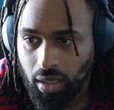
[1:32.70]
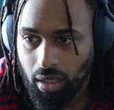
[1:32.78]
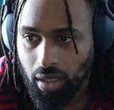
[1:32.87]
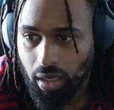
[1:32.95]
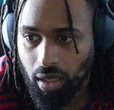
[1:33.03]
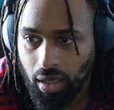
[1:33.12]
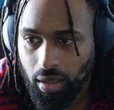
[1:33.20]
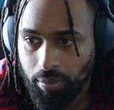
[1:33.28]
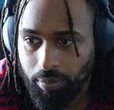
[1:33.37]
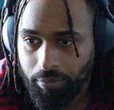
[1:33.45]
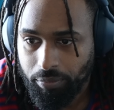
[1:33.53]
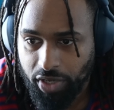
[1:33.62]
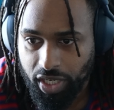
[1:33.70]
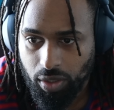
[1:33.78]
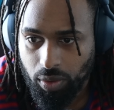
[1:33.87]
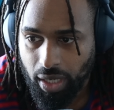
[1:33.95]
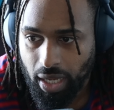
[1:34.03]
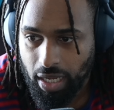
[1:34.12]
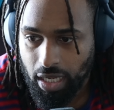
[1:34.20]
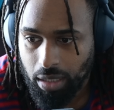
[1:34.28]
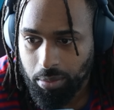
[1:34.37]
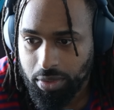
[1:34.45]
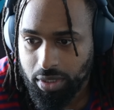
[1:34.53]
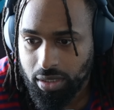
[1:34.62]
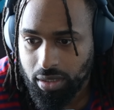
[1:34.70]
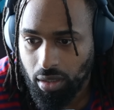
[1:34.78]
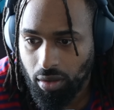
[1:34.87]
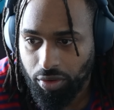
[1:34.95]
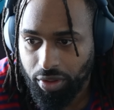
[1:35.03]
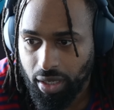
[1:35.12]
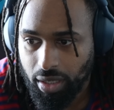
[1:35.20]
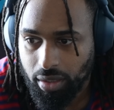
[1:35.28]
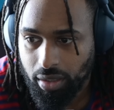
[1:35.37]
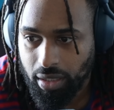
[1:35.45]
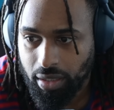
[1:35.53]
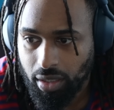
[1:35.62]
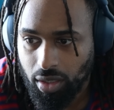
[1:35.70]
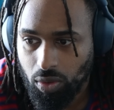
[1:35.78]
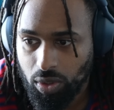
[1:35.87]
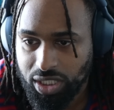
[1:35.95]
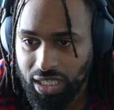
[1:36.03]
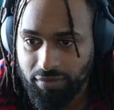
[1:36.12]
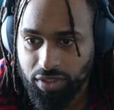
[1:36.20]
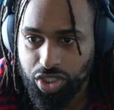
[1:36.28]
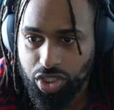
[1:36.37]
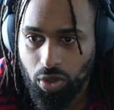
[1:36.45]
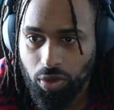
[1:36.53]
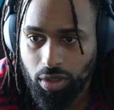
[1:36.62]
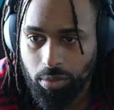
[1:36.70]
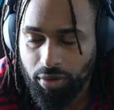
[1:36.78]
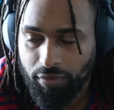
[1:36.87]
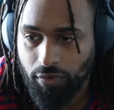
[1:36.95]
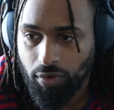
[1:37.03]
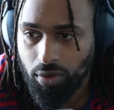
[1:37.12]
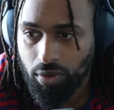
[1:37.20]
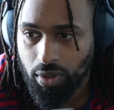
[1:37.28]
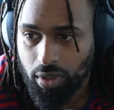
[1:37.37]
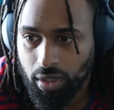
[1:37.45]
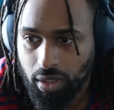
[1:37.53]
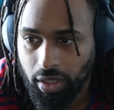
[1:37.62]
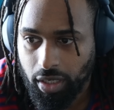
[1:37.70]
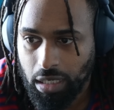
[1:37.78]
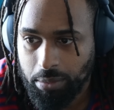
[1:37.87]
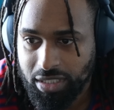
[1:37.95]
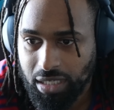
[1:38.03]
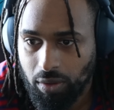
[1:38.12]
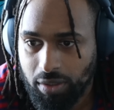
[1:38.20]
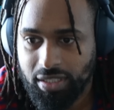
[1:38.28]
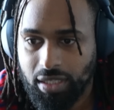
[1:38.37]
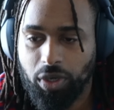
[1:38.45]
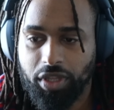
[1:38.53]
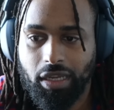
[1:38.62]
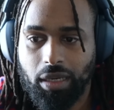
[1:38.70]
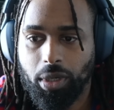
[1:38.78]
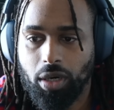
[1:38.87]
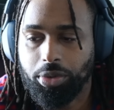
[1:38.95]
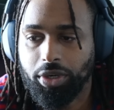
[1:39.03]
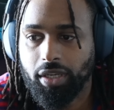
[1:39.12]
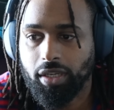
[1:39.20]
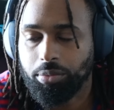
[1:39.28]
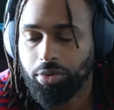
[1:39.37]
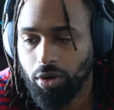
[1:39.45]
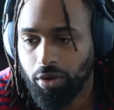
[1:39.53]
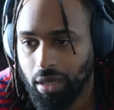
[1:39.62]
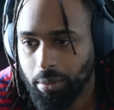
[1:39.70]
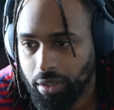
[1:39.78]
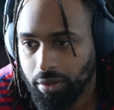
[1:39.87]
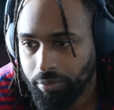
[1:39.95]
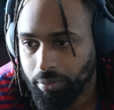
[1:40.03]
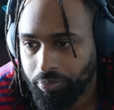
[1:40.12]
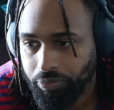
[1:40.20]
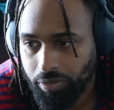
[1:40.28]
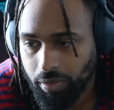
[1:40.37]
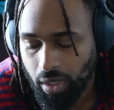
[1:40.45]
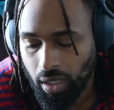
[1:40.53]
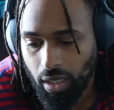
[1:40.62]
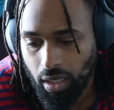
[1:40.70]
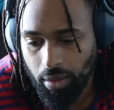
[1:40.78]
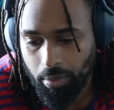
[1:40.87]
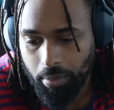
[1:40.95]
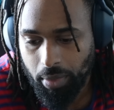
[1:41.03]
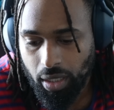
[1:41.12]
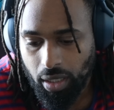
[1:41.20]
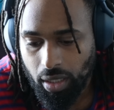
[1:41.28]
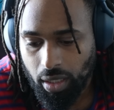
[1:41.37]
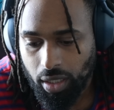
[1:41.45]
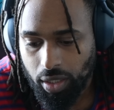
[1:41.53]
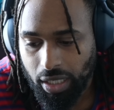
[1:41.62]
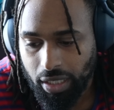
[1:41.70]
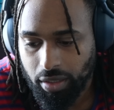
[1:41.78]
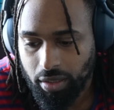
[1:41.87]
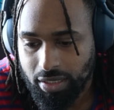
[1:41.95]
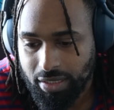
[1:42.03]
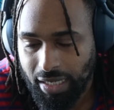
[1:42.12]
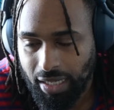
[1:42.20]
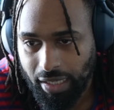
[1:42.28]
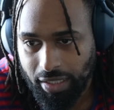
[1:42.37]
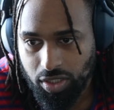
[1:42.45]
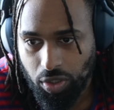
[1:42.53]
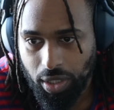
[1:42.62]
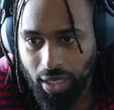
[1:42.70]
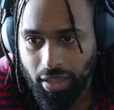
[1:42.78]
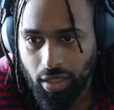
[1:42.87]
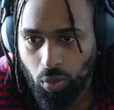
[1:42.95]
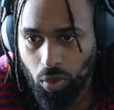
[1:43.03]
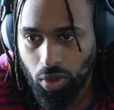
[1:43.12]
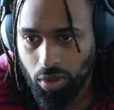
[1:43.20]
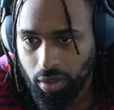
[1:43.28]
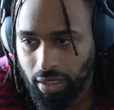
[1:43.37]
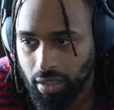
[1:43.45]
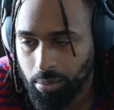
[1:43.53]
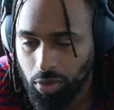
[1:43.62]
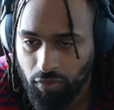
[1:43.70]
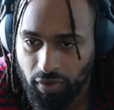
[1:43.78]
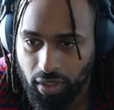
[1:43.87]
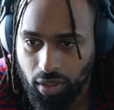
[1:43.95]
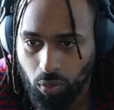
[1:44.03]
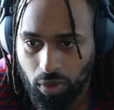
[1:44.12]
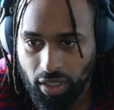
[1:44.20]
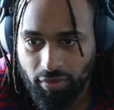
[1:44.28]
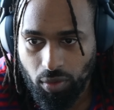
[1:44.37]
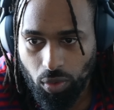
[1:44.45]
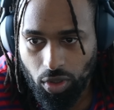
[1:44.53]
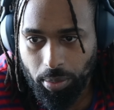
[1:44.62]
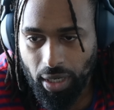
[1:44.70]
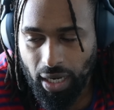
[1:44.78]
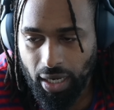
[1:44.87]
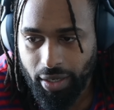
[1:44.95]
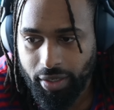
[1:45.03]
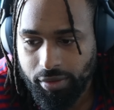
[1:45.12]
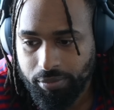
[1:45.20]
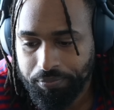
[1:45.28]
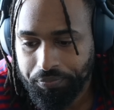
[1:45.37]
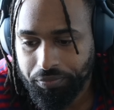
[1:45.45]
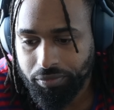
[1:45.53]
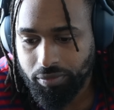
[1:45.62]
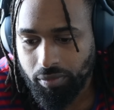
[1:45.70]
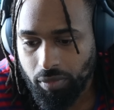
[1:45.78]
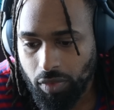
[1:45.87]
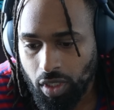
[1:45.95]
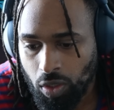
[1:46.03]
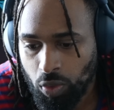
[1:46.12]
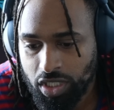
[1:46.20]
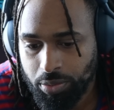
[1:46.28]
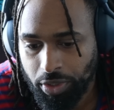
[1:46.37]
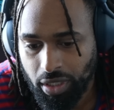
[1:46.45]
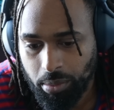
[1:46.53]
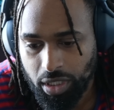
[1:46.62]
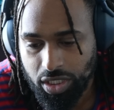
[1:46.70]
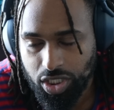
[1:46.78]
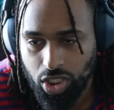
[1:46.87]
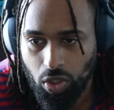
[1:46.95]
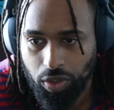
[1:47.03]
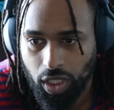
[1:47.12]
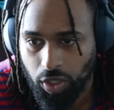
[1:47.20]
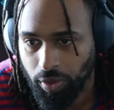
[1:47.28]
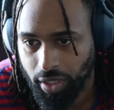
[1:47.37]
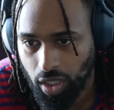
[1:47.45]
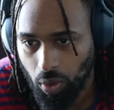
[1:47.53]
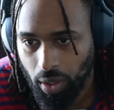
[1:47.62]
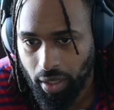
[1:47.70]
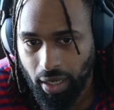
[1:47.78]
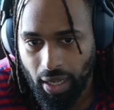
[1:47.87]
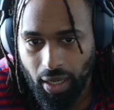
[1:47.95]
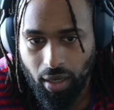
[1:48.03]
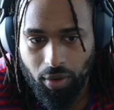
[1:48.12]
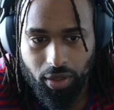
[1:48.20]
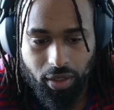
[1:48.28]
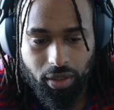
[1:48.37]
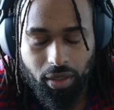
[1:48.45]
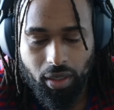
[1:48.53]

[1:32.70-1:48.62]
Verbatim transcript: video games, all that. And they always have to show you before it comes out. And see, one thing about predictive programming, you gotta understand, like, so you had the movie, Leave the World Behind, which pretty much showed the grid going down and